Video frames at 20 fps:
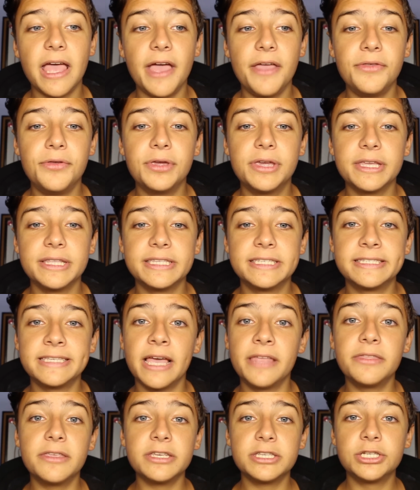And you can
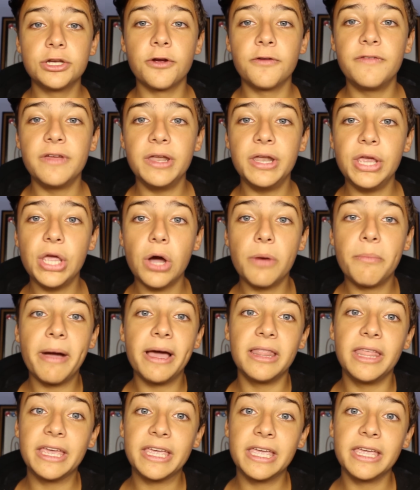send us your video
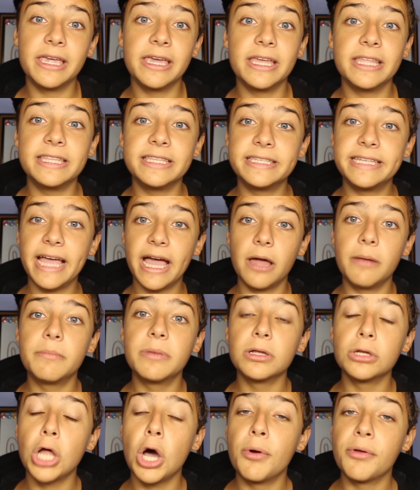by linking it down
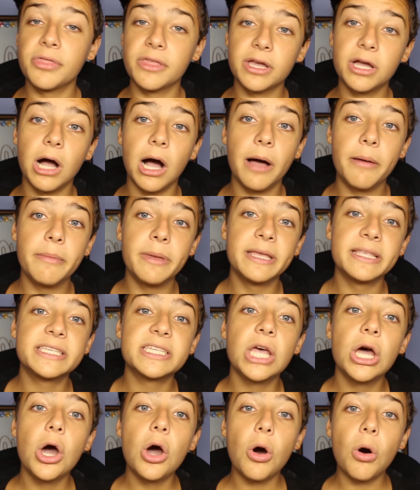below in the
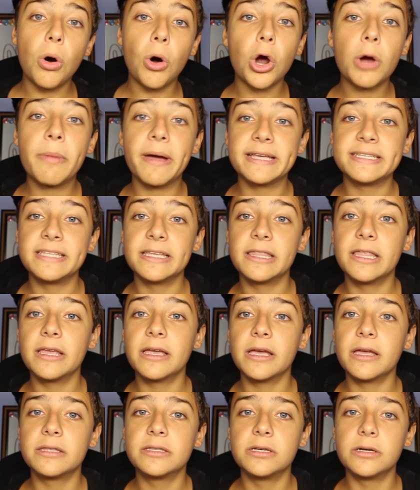comments, or by
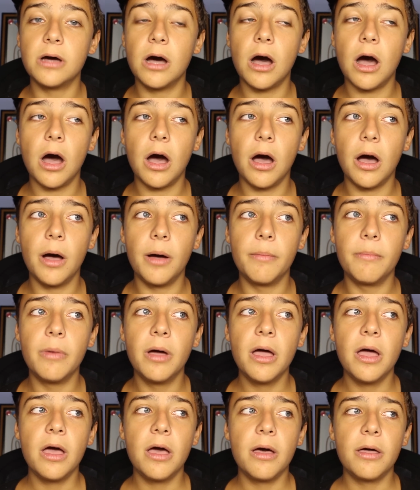sending it to
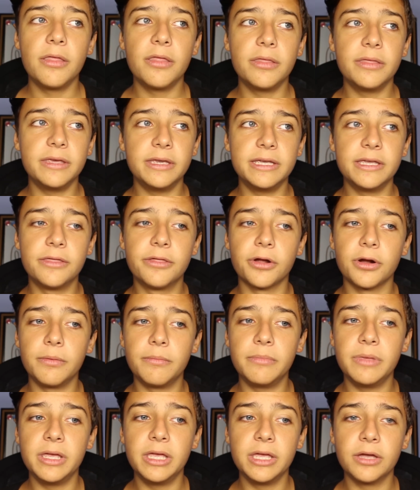either
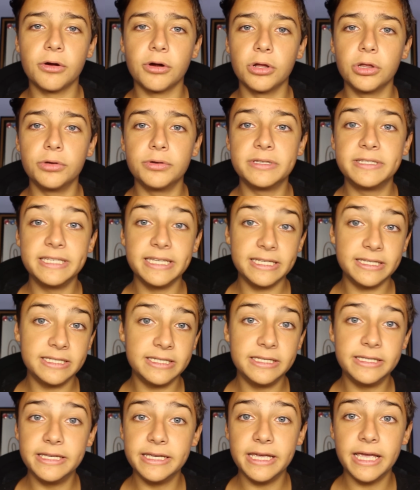me or Lucy's
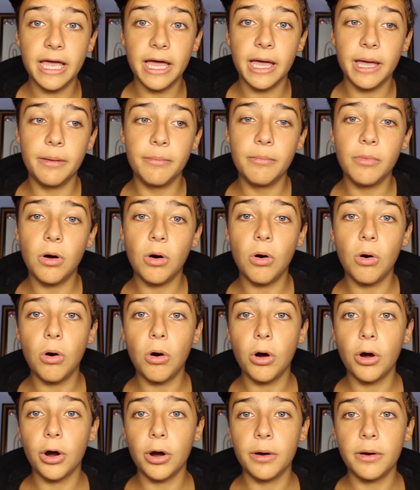DM,
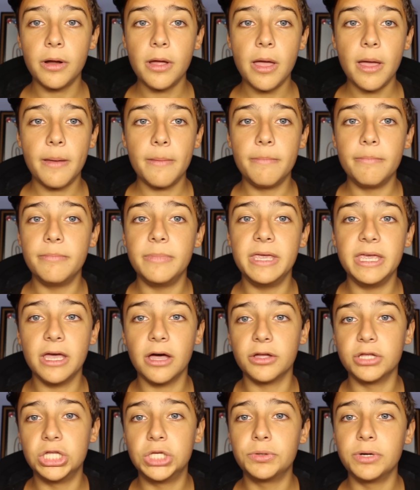or me
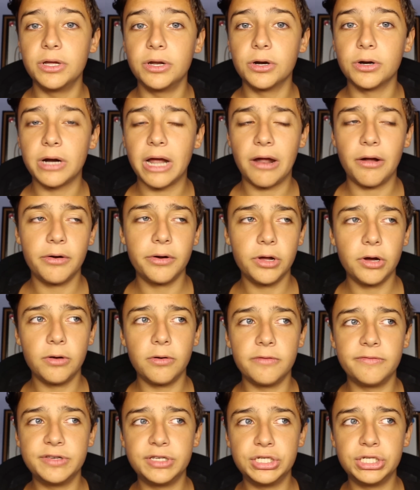on Twitter. I don't
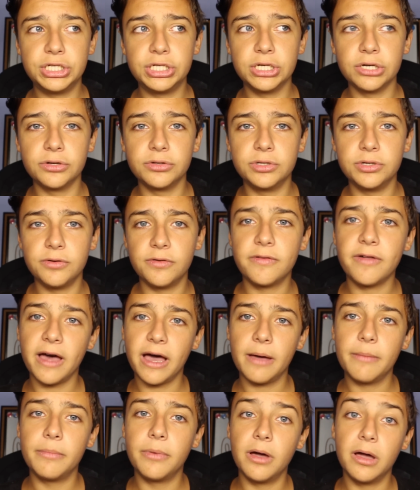know if she'll do
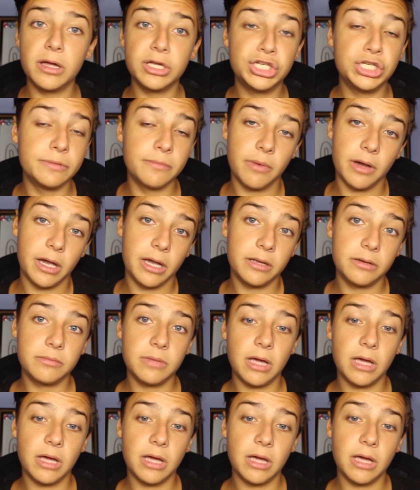that, but she might.